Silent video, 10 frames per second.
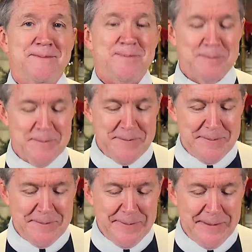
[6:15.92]

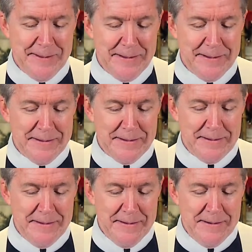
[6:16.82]

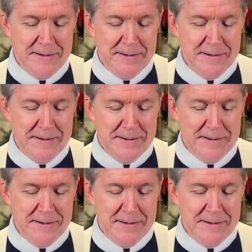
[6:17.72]
(no one is talking)